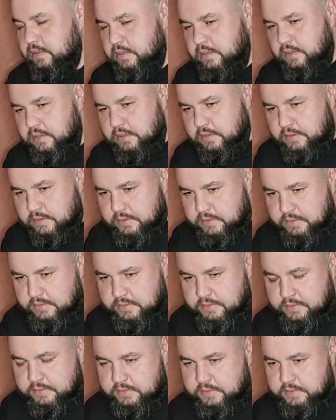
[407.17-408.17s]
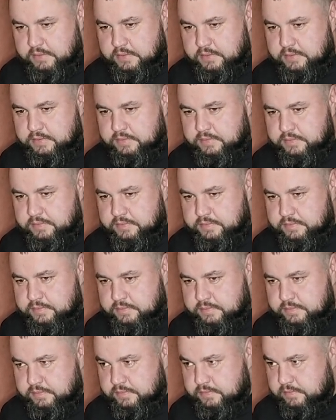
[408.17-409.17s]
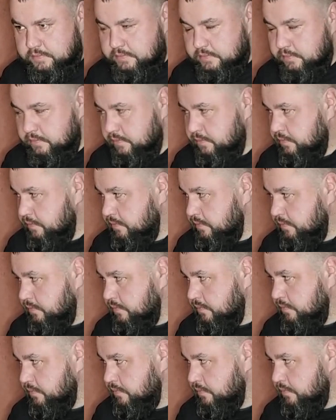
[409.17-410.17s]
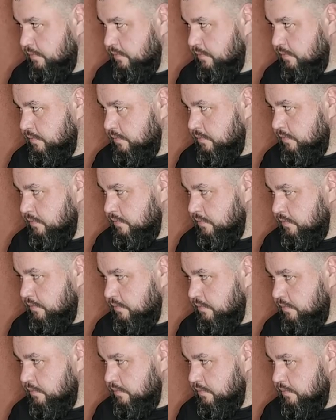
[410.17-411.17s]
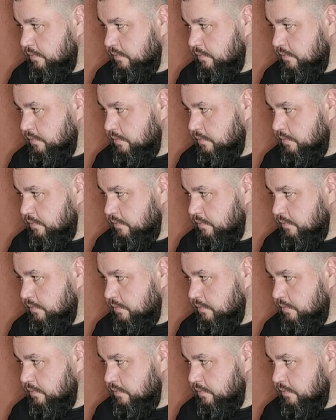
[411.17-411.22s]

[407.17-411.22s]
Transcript: This person isn't speaking.